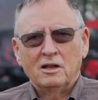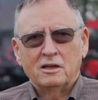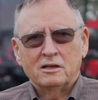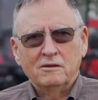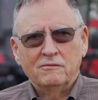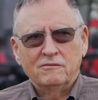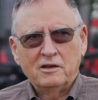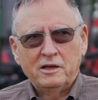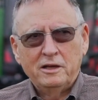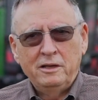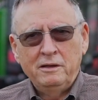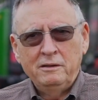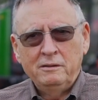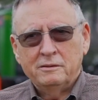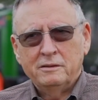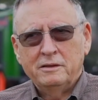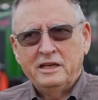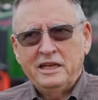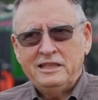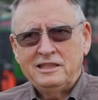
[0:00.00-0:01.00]

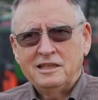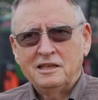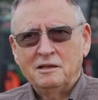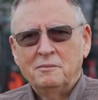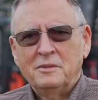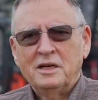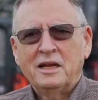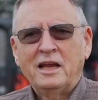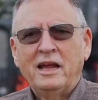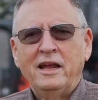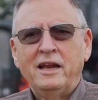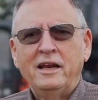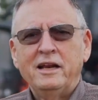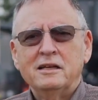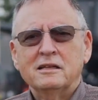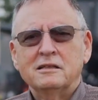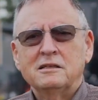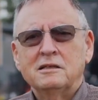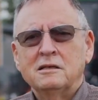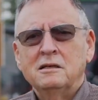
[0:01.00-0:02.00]
relatively decent
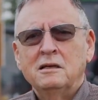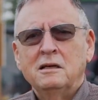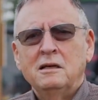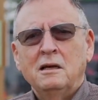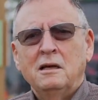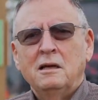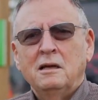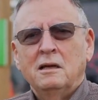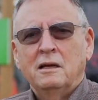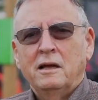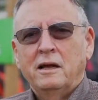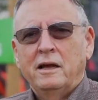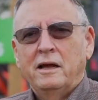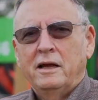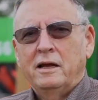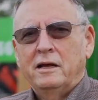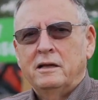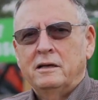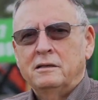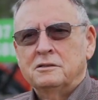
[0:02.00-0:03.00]
mechanics.
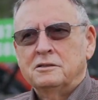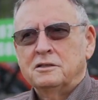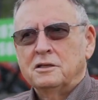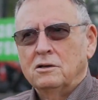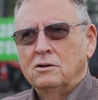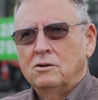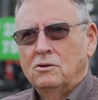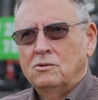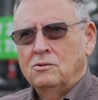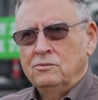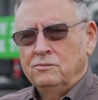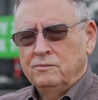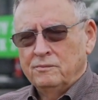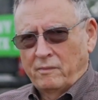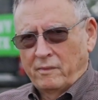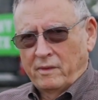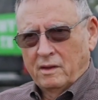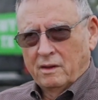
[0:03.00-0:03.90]
And so